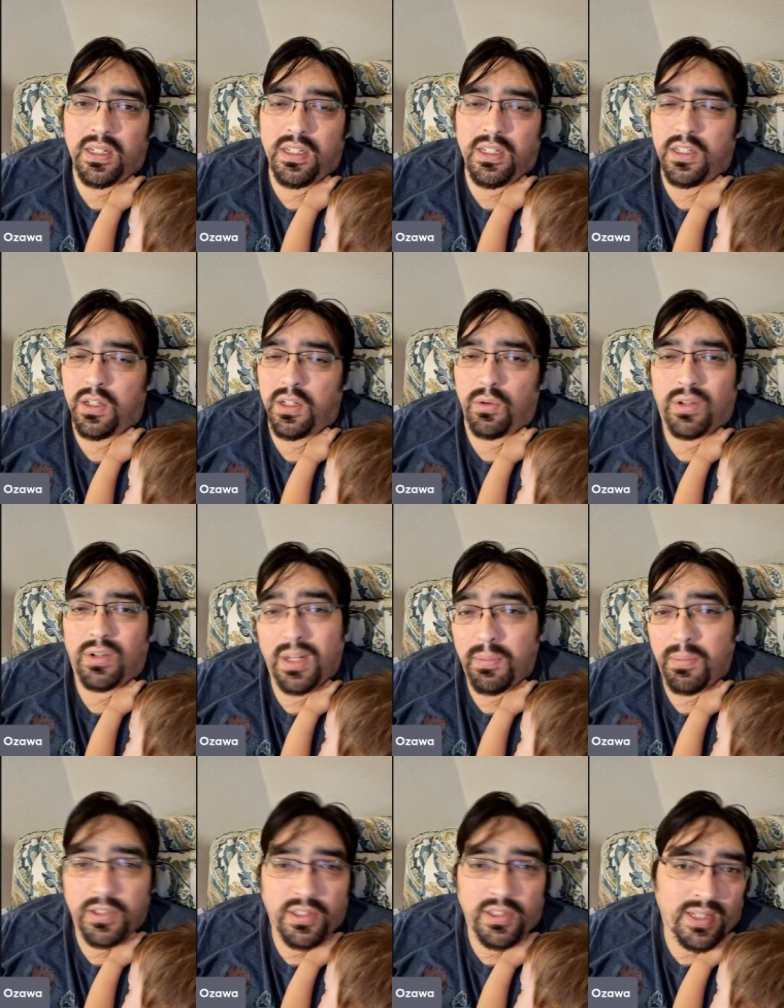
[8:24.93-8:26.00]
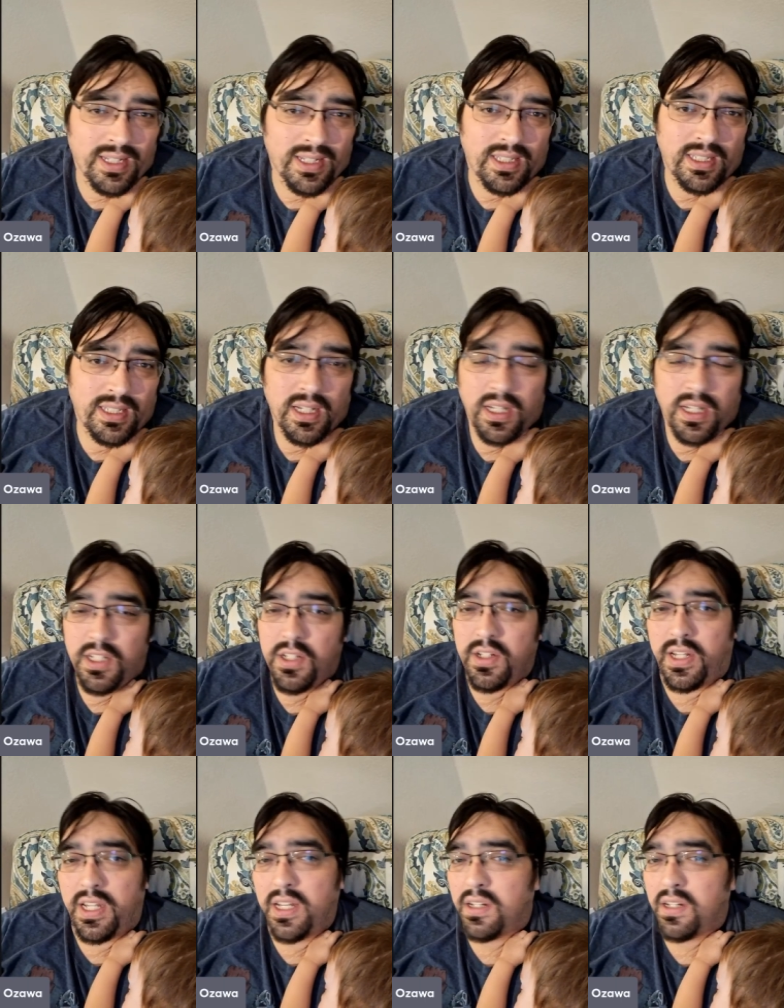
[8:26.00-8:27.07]
a couple units,
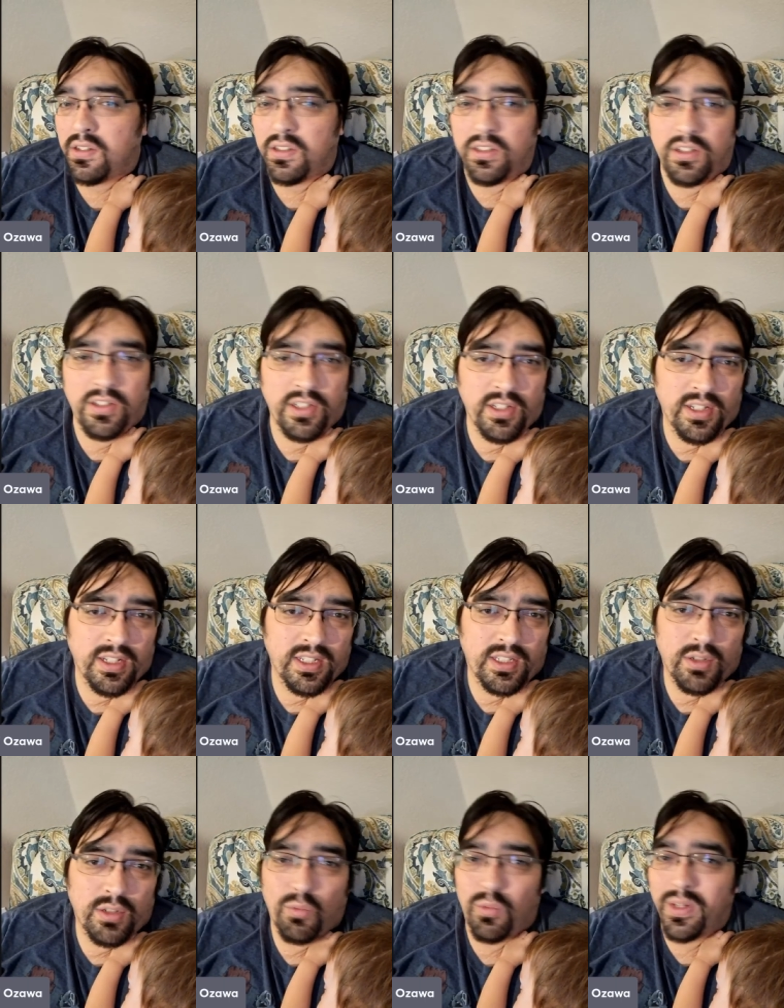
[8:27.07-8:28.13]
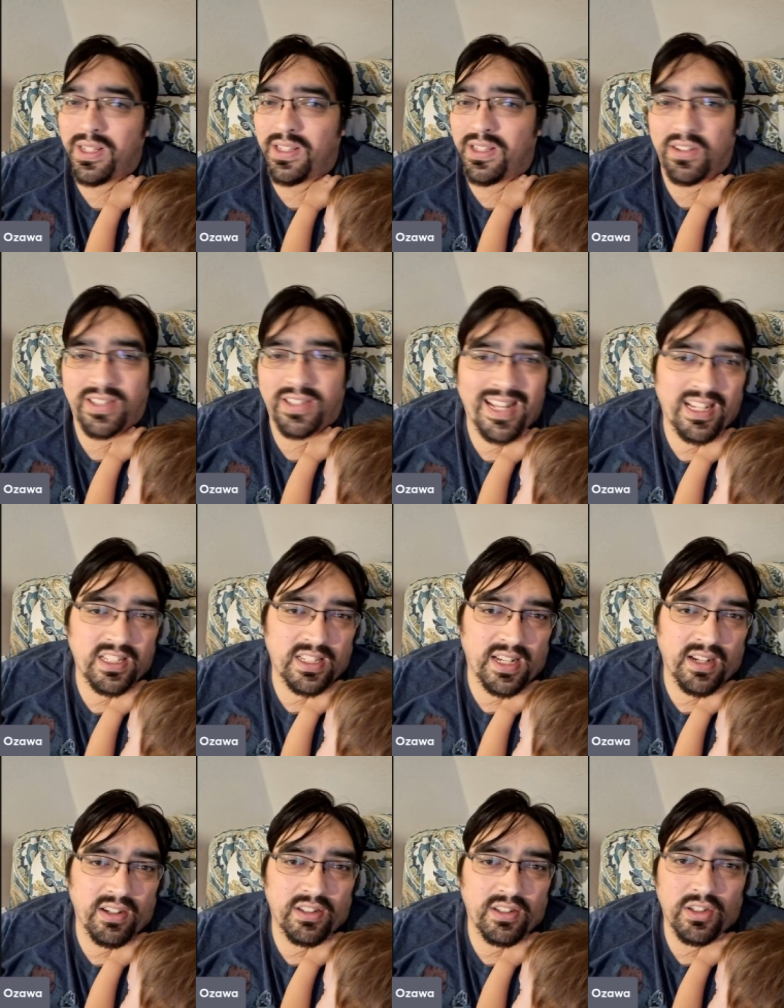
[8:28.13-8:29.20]
you kill their units with their attached
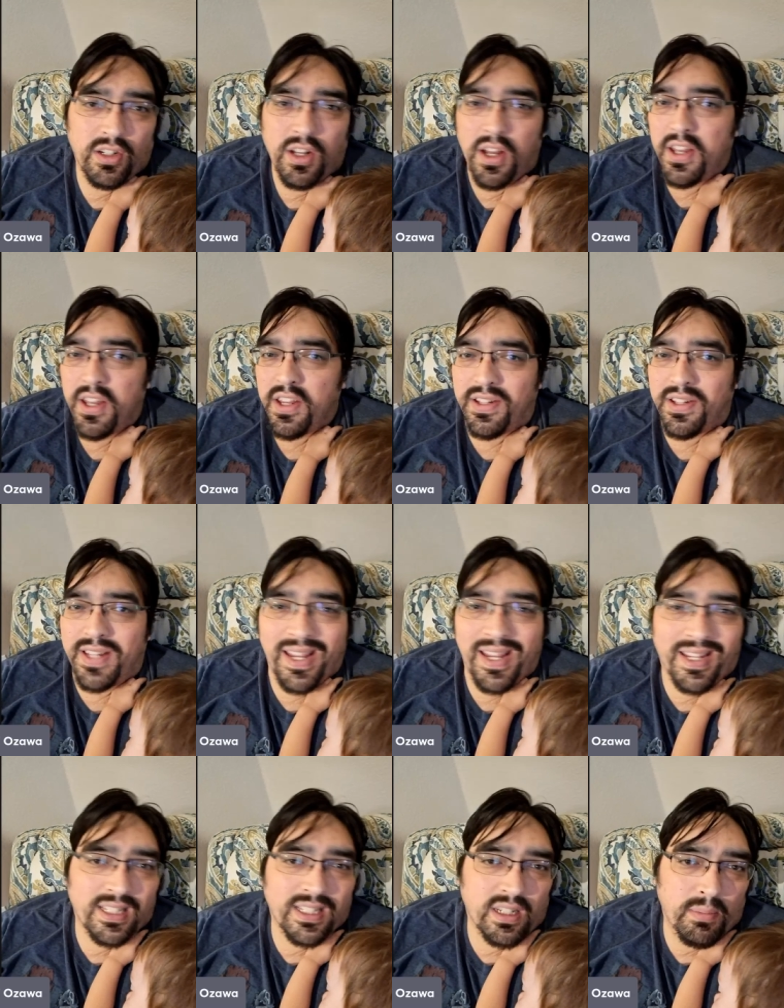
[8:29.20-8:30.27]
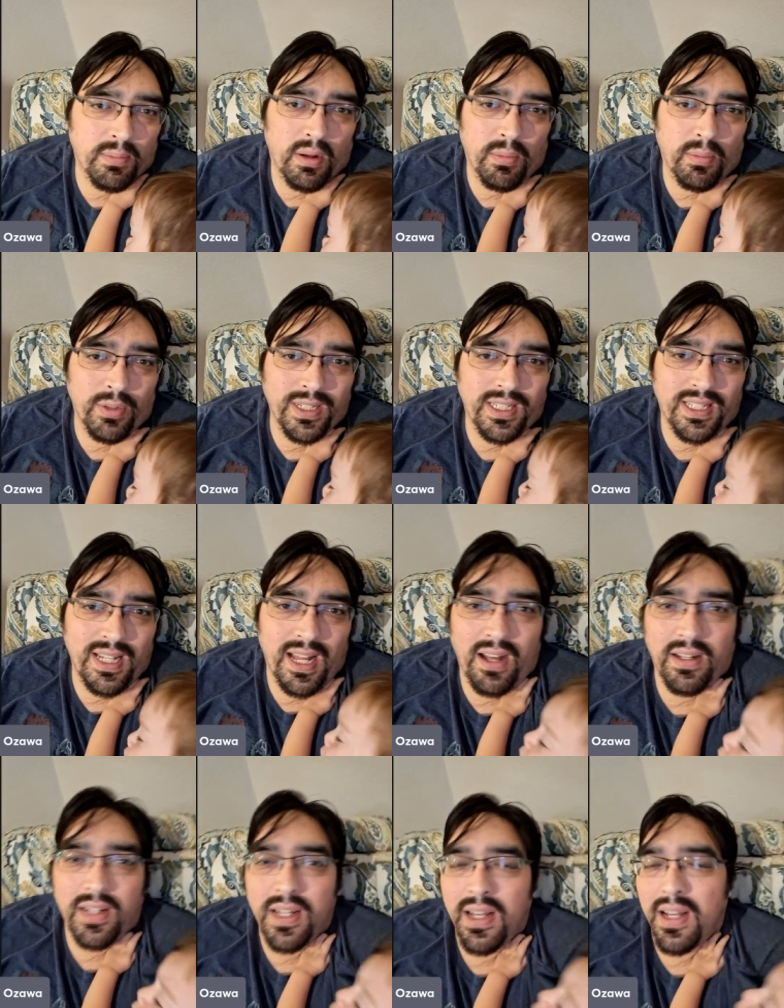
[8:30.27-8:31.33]
character, you take his cabal points
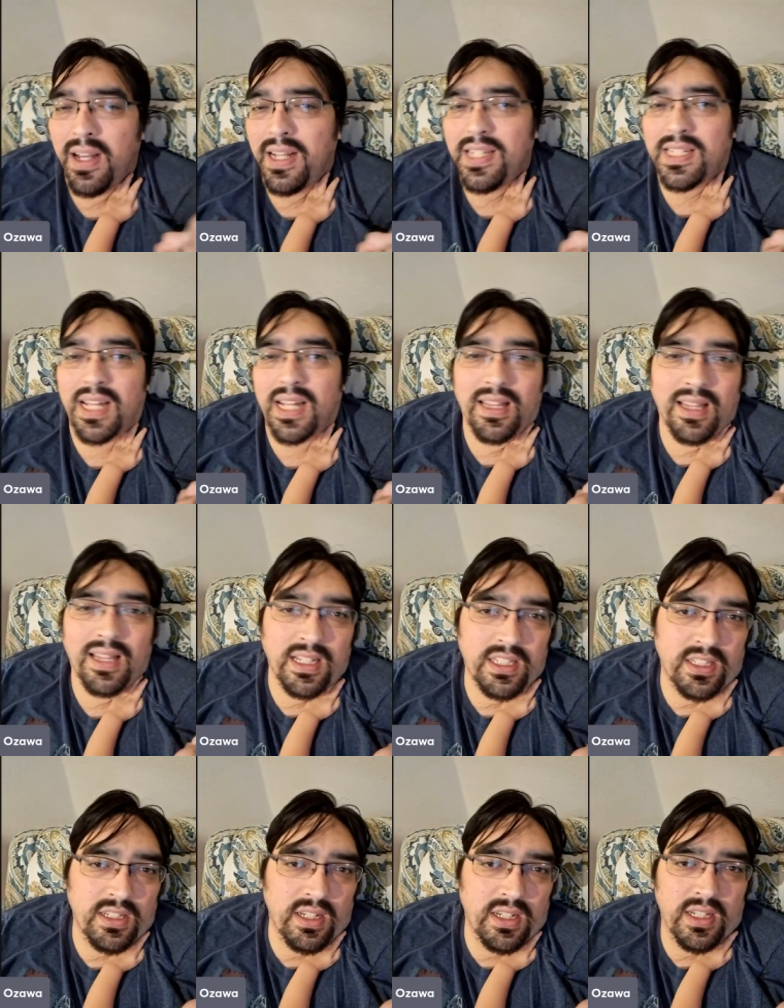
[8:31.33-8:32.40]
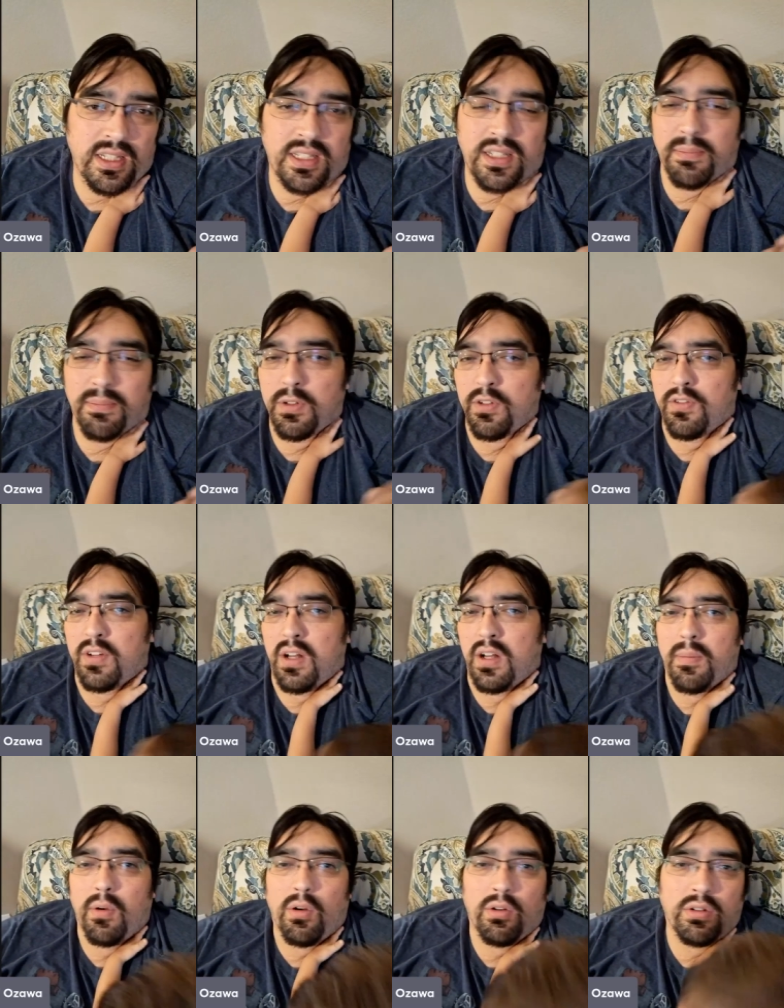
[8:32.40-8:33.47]
down. He's got less units to move
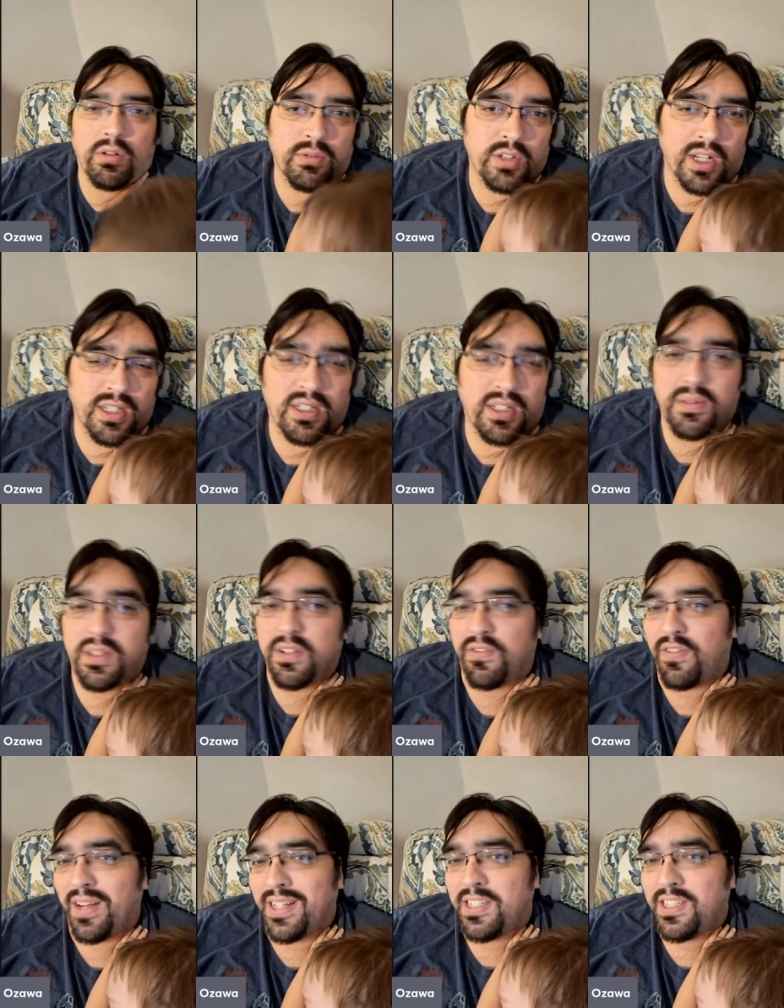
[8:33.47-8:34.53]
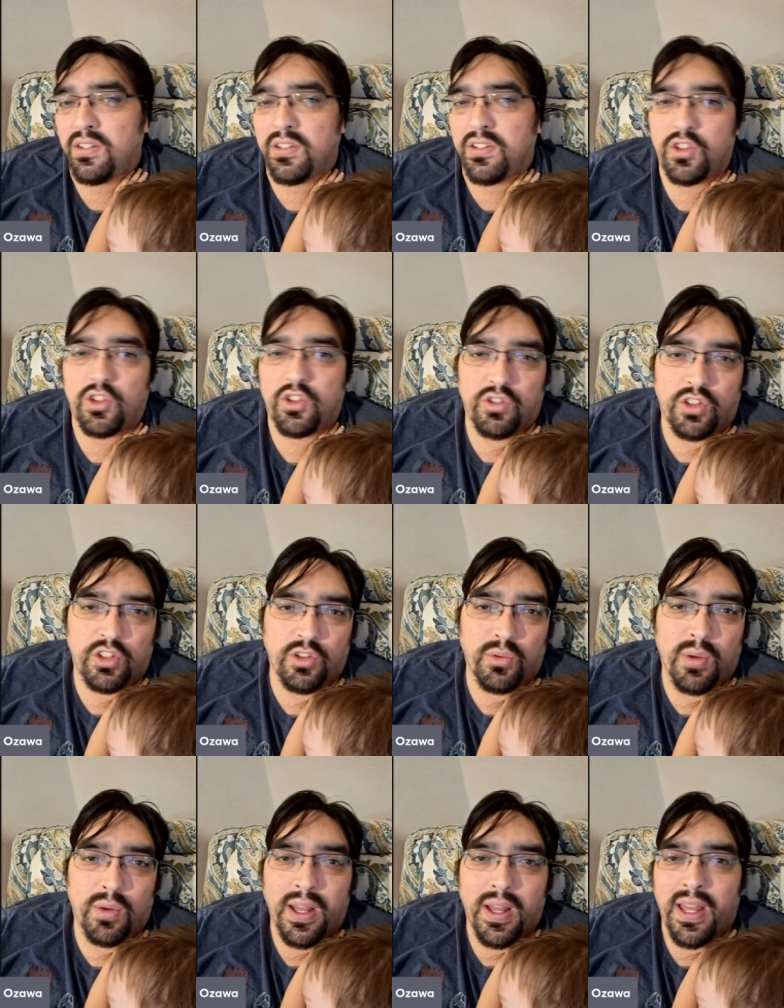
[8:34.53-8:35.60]
up, hold objectives, to fight you, to shoot
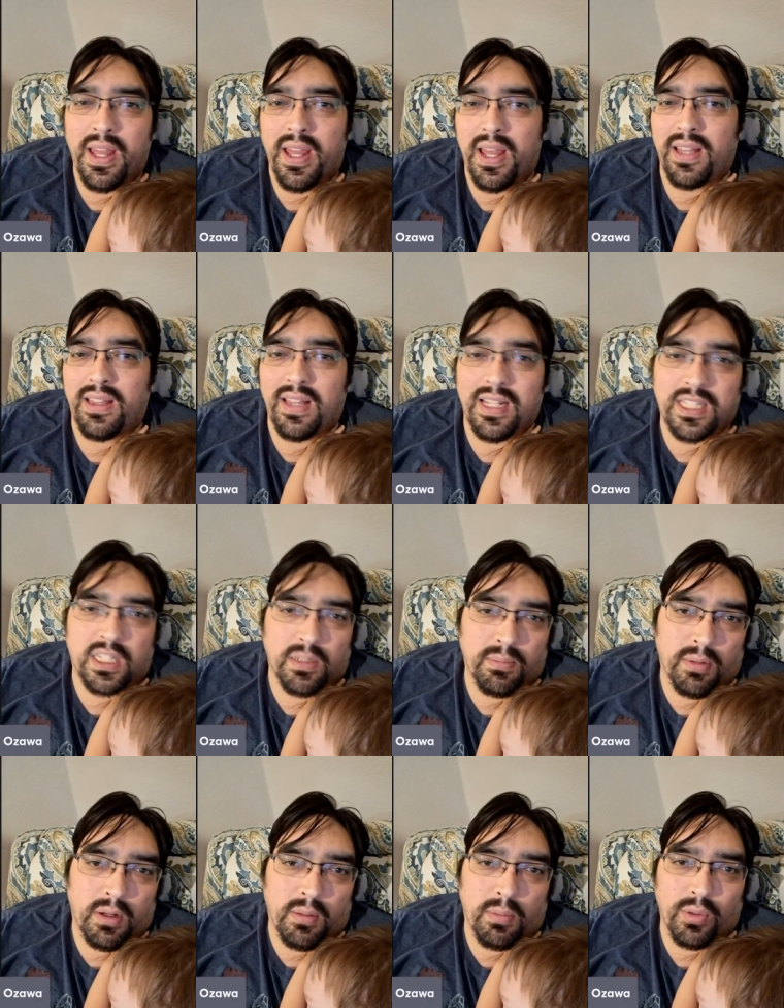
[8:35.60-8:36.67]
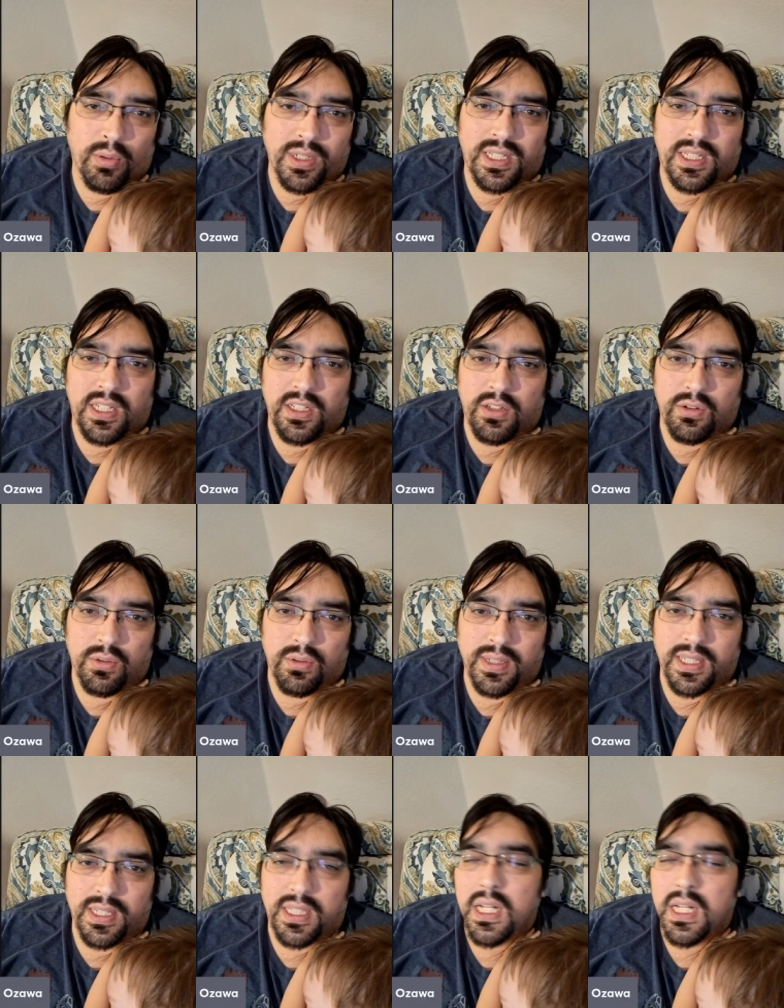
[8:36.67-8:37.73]
you, and less cabal points to do it
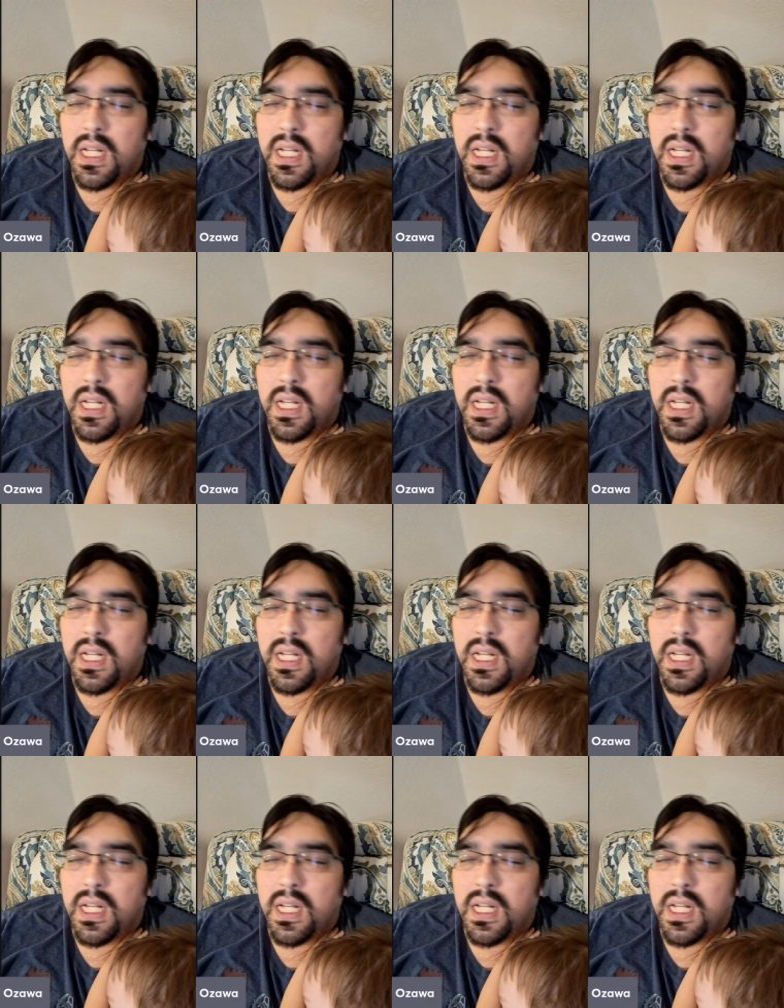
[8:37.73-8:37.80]
with.